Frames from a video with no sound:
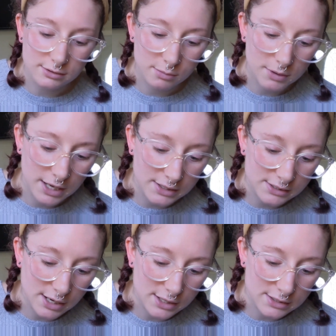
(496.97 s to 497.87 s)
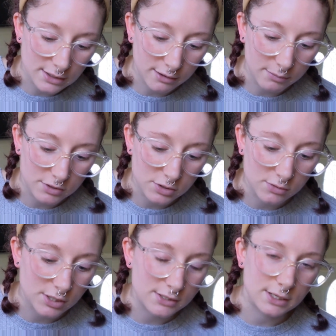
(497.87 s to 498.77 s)
The biggest size that I've been
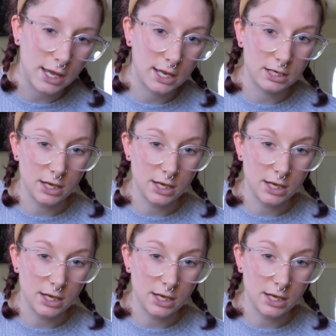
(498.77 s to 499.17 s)
to is an 8